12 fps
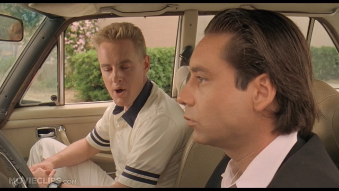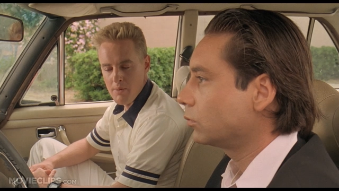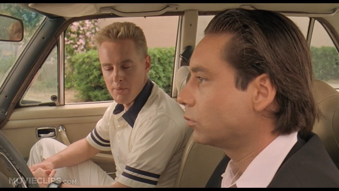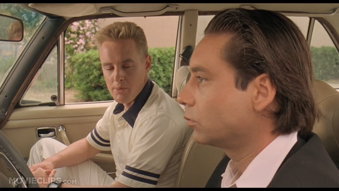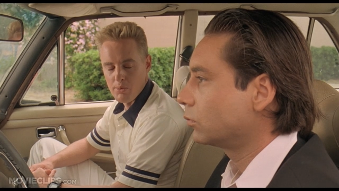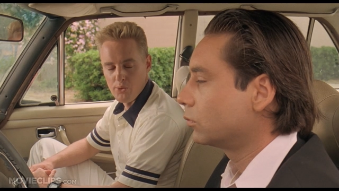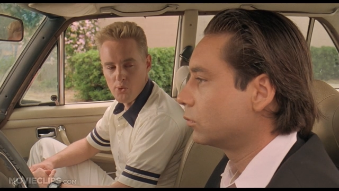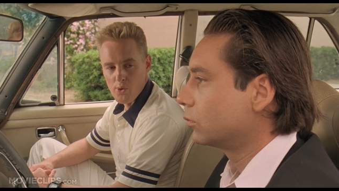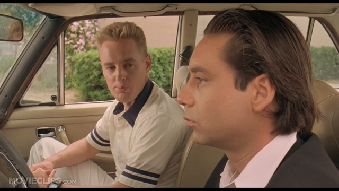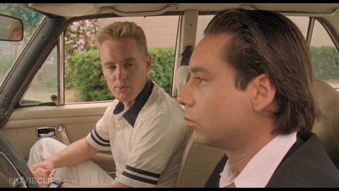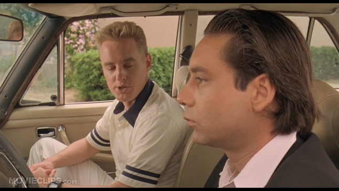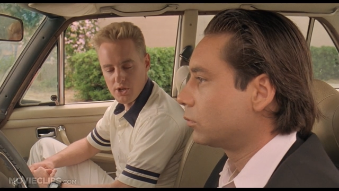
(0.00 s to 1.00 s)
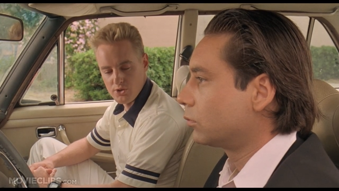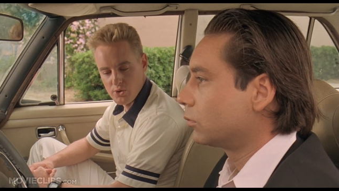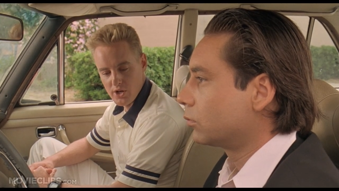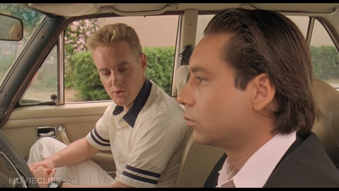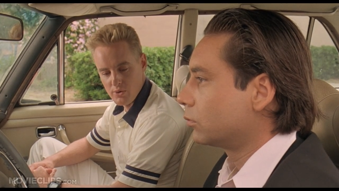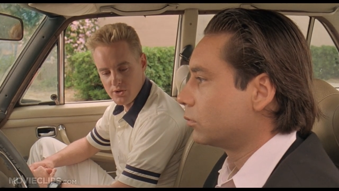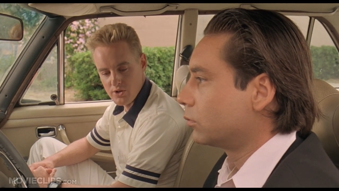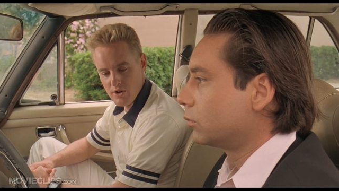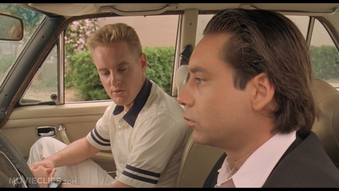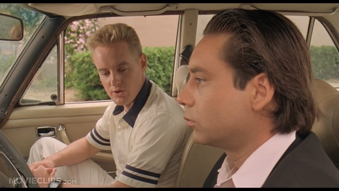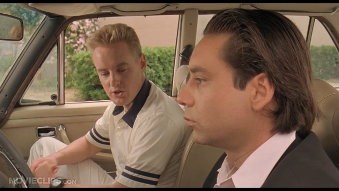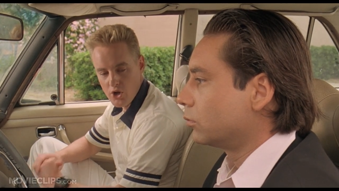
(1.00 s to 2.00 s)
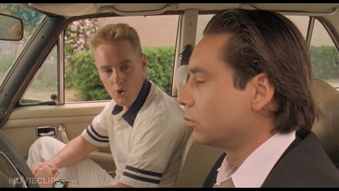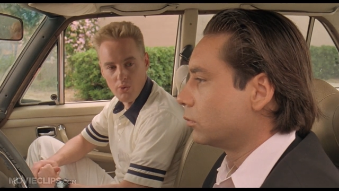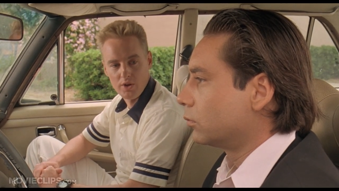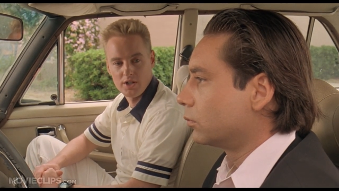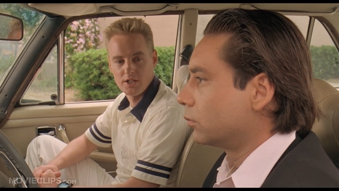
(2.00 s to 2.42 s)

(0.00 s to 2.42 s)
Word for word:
Speaker 1: Bob Maplethorpe, potential getaway driver, go.